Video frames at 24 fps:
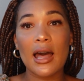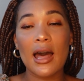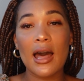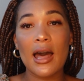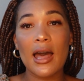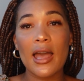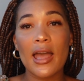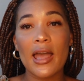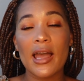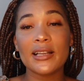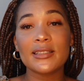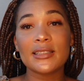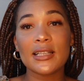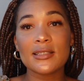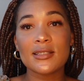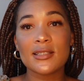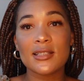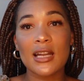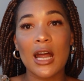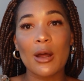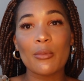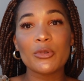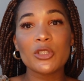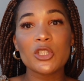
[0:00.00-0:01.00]
As I
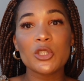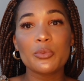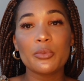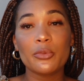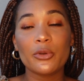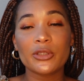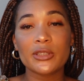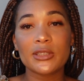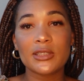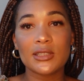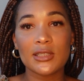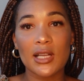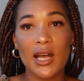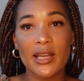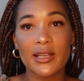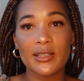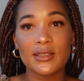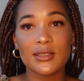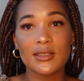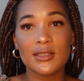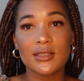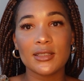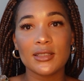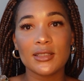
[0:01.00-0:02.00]
said, I'm a sports
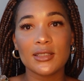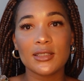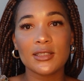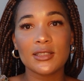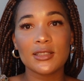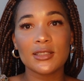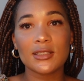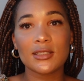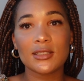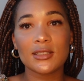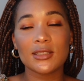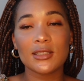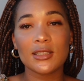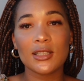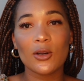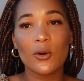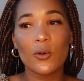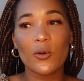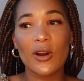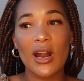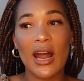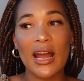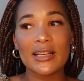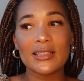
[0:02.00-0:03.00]
scientist,
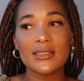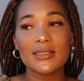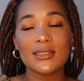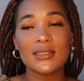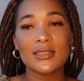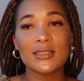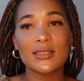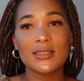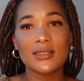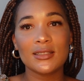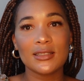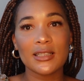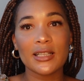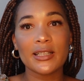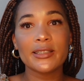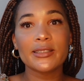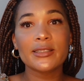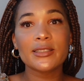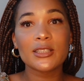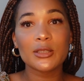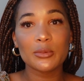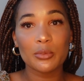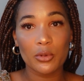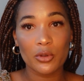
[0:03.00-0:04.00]
or I studied
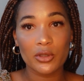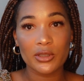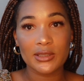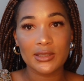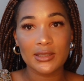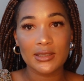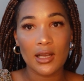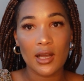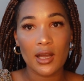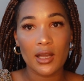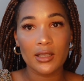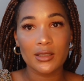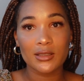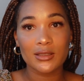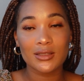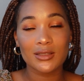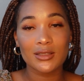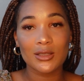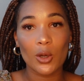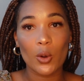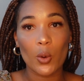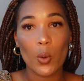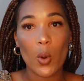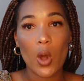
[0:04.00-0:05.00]
sports science,
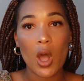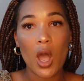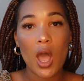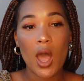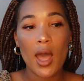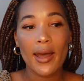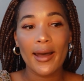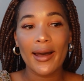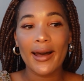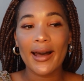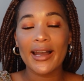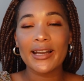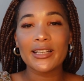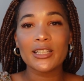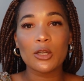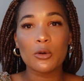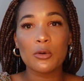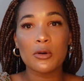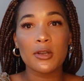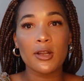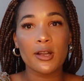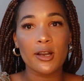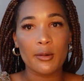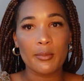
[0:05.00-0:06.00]
so I know
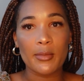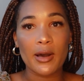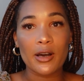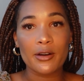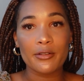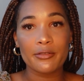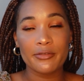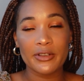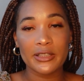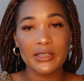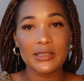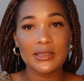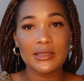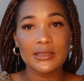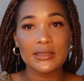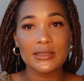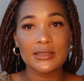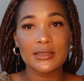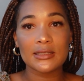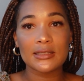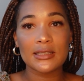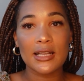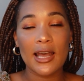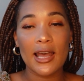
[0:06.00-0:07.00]
a lot about
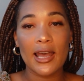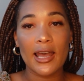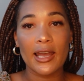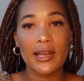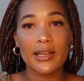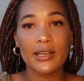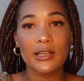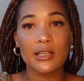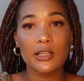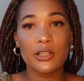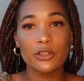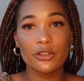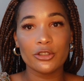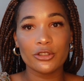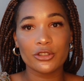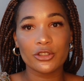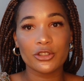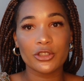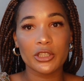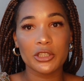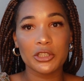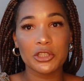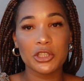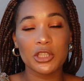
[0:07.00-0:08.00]
fitness and
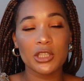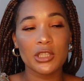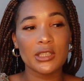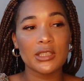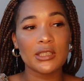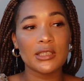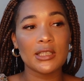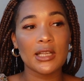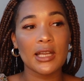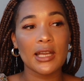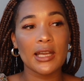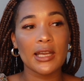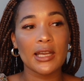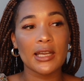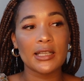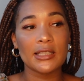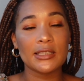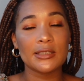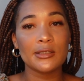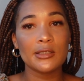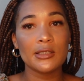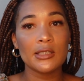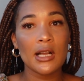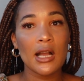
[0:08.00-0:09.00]
nutrition,
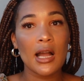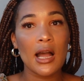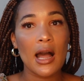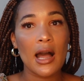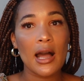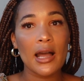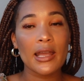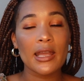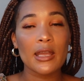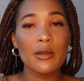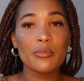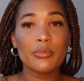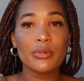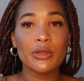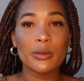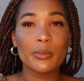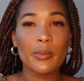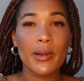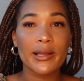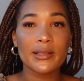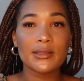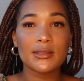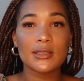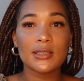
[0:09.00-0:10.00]
and I
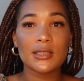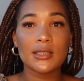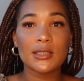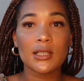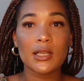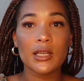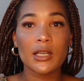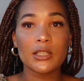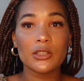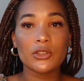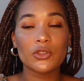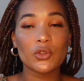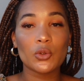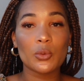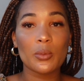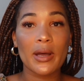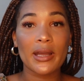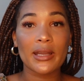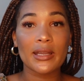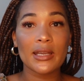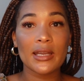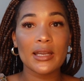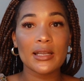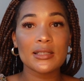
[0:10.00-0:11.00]
implement it into
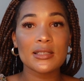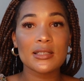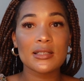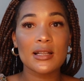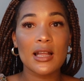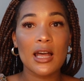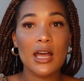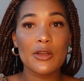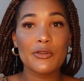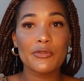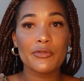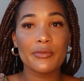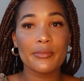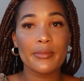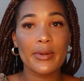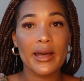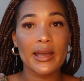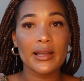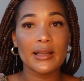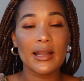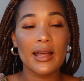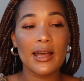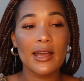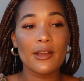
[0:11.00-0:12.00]
my kids' life,
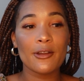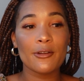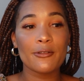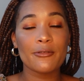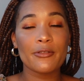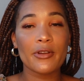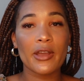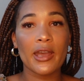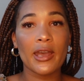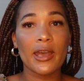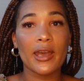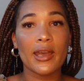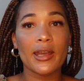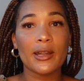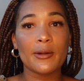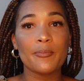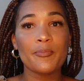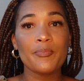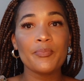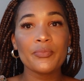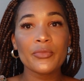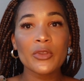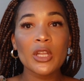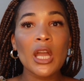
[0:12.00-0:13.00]
my life, and
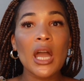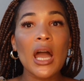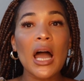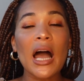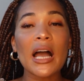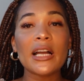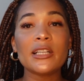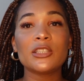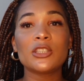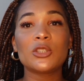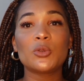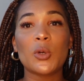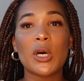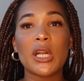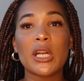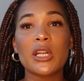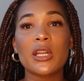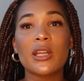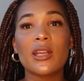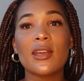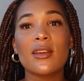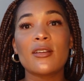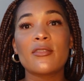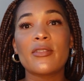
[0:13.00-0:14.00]
I just want
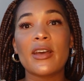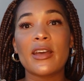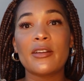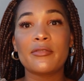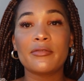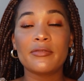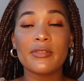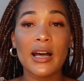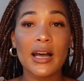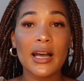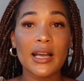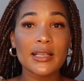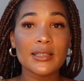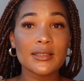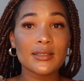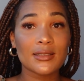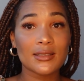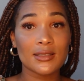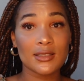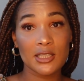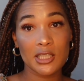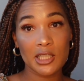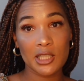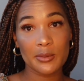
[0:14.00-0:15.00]
to give advice
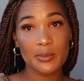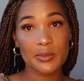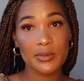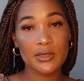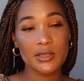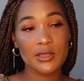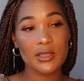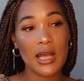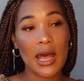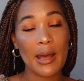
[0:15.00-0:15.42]
and tips.